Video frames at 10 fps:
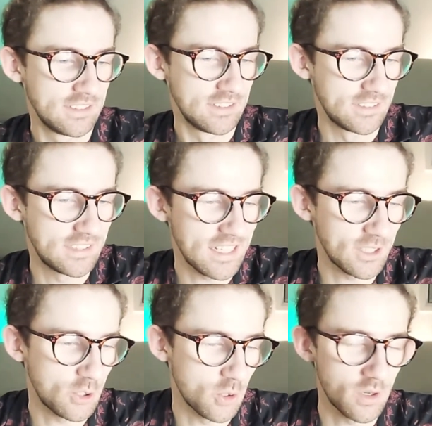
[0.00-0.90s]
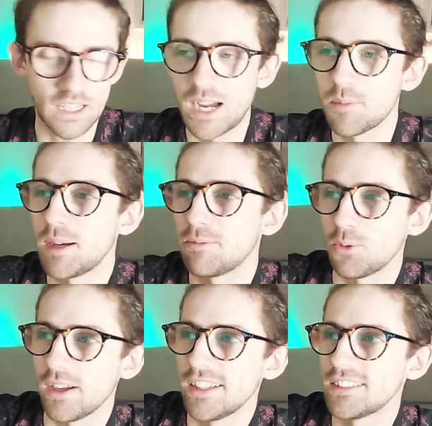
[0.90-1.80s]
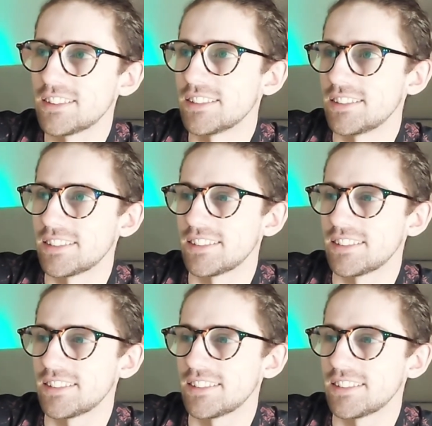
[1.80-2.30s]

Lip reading: Second corner coming up for Wellington.